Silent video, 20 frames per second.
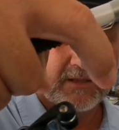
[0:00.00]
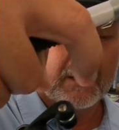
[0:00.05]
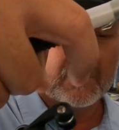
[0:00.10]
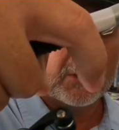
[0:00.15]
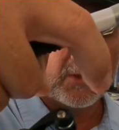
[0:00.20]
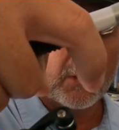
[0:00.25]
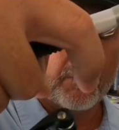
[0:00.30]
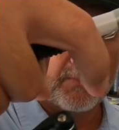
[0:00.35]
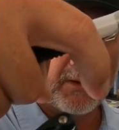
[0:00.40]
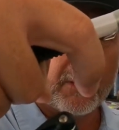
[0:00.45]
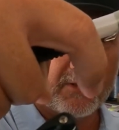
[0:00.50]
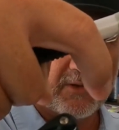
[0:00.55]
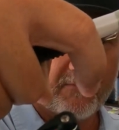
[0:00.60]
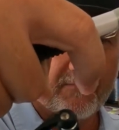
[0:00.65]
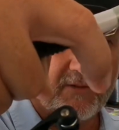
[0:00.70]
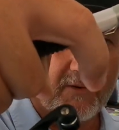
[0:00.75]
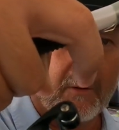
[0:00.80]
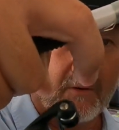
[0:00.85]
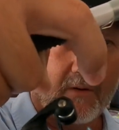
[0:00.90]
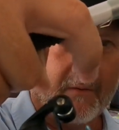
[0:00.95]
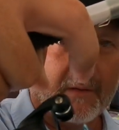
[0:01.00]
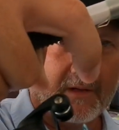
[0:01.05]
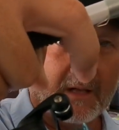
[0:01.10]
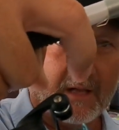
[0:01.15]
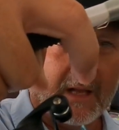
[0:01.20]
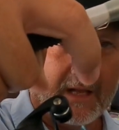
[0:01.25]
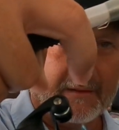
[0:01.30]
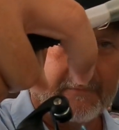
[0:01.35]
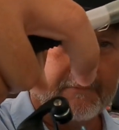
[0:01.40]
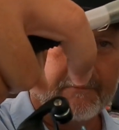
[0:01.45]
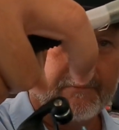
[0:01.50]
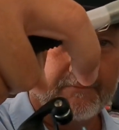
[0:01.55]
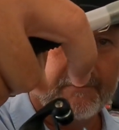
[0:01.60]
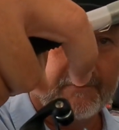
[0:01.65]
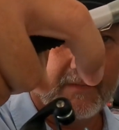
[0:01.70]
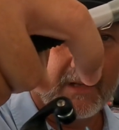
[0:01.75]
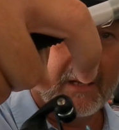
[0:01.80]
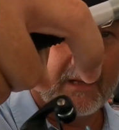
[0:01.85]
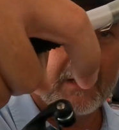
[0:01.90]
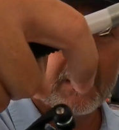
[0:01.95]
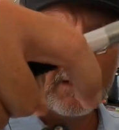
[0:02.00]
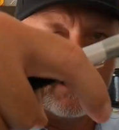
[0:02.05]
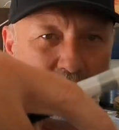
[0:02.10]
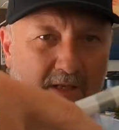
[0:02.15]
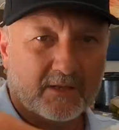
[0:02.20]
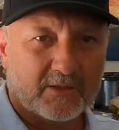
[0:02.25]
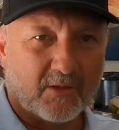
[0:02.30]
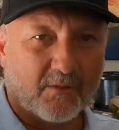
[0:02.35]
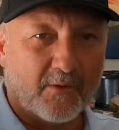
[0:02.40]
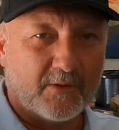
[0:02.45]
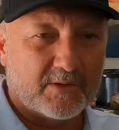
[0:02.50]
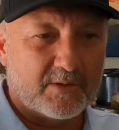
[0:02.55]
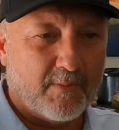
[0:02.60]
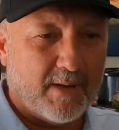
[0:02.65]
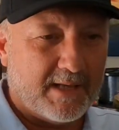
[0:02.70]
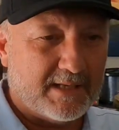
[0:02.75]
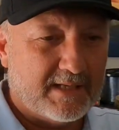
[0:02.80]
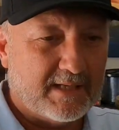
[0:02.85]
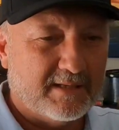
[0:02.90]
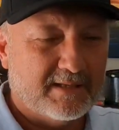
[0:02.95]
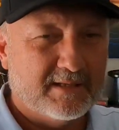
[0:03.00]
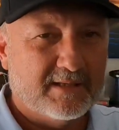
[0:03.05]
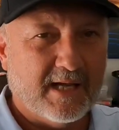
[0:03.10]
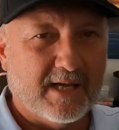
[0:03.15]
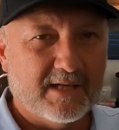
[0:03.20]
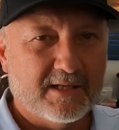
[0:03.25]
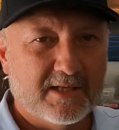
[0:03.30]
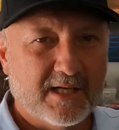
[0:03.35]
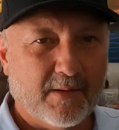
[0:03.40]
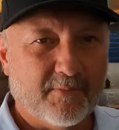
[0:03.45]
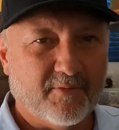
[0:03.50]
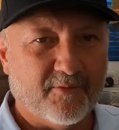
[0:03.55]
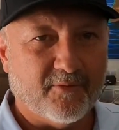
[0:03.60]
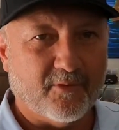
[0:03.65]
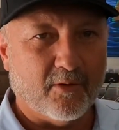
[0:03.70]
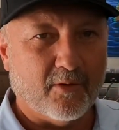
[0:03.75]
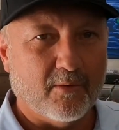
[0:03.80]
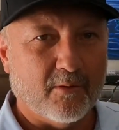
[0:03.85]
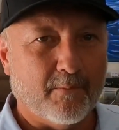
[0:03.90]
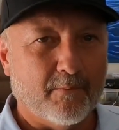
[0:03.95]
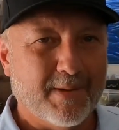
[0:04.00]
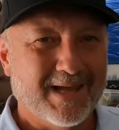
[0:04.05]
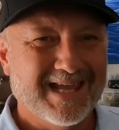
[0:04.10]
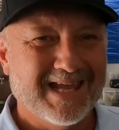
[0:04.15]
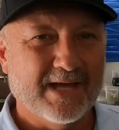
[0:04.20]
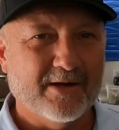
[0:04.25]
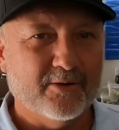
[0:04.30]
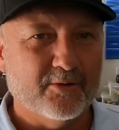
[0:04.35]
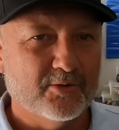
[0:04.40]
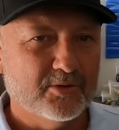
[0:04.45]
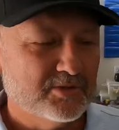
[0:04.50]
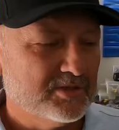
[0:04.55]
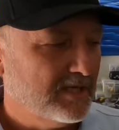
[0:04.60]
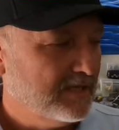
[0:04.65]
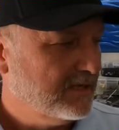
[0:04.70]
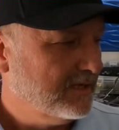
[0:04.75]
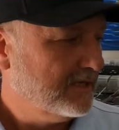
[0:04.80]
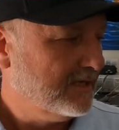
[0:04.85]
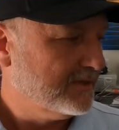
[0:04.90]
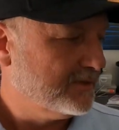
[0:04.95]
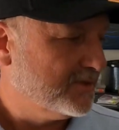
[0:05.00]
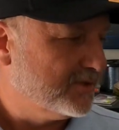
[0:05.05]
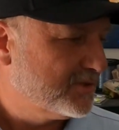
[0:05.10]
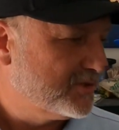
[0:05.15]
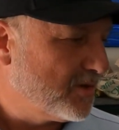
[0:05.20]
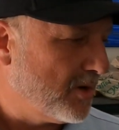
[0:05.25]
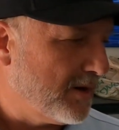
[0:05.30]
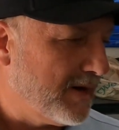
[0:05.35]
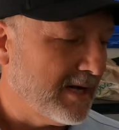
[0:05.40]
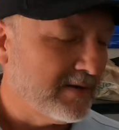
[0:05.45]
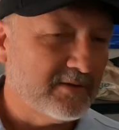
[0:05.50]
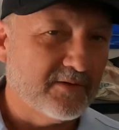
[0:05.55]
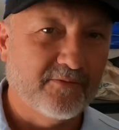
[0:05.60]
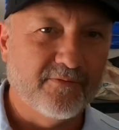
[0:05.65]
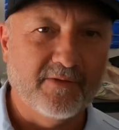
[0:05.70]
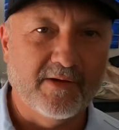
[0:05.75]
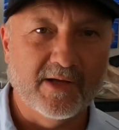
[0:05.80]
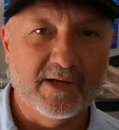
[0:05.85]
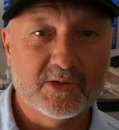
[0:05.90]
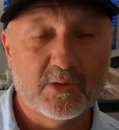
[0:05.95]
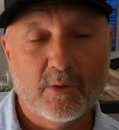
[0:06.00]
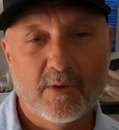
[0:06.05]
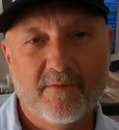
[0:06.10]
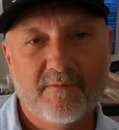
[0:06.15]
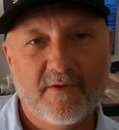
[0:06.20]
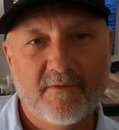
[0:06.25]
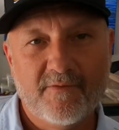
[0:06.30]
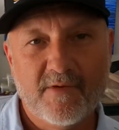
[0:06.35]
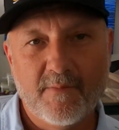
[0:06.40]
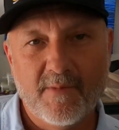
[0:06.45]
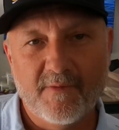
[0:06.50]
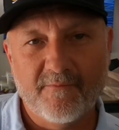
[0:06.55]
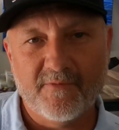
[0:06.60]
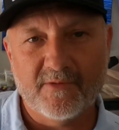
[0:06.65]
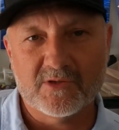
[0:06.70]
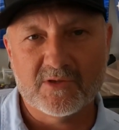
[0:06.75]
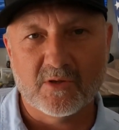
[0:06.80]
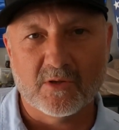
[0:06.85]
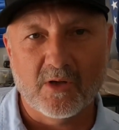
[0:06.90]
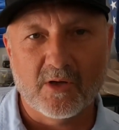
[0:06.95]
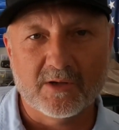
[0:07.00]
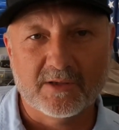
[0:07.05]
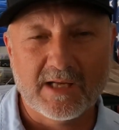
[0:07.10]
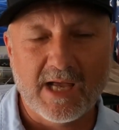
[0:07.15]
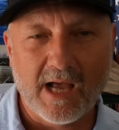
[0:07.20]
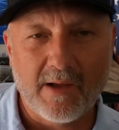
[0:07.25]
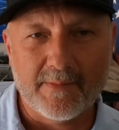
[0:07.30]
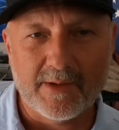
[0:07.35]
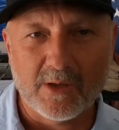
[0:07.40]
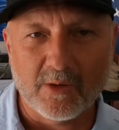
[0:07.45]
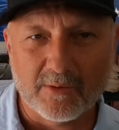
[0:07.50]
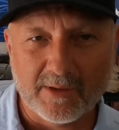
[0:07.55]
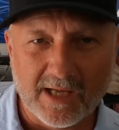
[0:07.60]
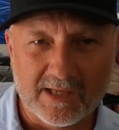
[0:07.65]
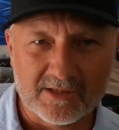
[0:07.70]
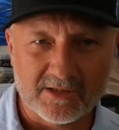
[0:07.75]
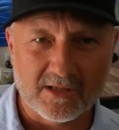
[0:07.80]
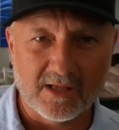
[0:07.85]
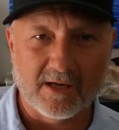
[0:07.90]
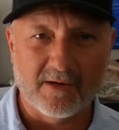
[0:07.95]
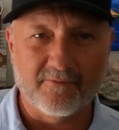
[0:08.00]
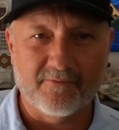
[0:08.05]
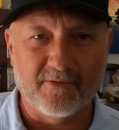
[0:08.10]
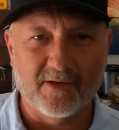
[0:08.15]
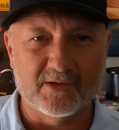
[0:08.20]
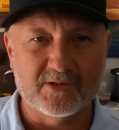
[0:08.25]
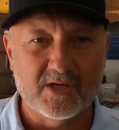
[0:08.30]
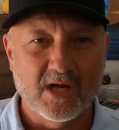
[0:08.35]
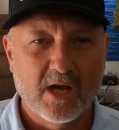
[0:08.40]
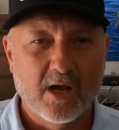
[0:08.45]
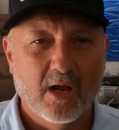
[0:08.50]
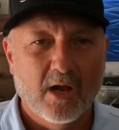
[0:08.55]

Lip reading: So putting your finger on the line. So those are my 10 tips for beginners just starting out to fish, or even if you've been fishing a long time and you don't catch a lot of fish.